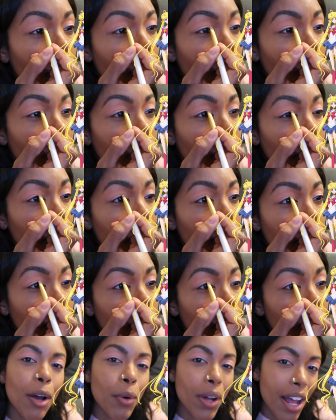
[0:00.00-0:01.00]

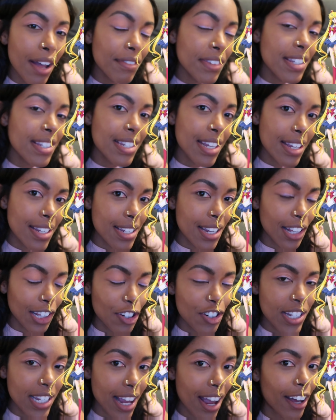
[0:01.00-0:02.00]
And I would have to say
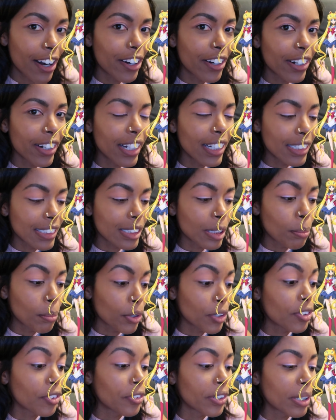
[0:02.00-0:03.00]
Sailor Saturn is
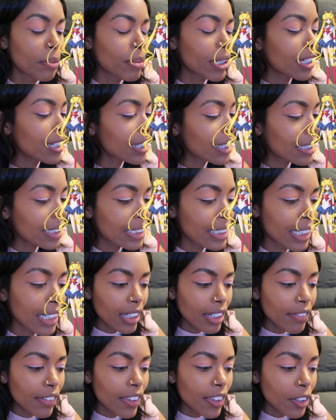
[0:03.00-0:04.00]
number three, because
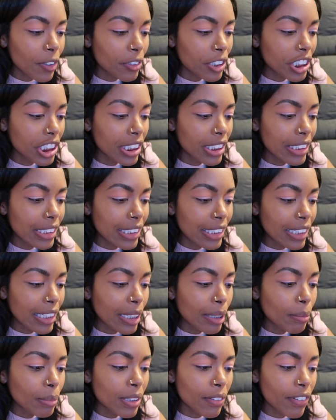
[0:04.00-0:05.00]
even though she
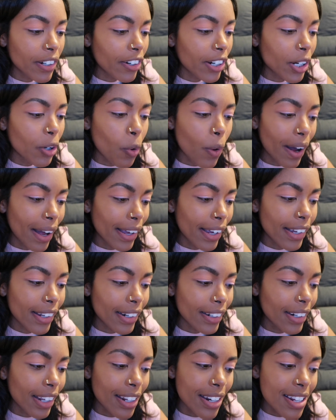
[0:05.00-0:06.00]
seems very quiet and